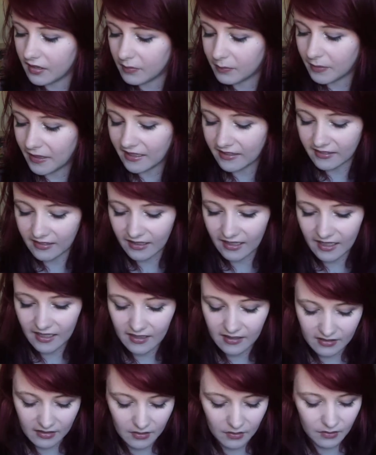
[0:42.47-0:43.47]

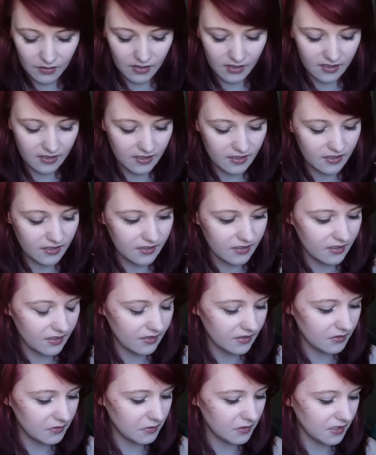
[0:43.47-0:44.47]
basically all I used
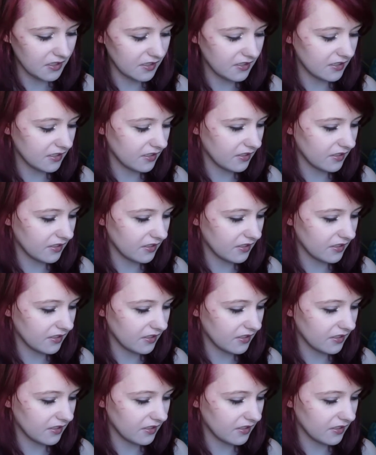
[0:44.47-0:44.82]
was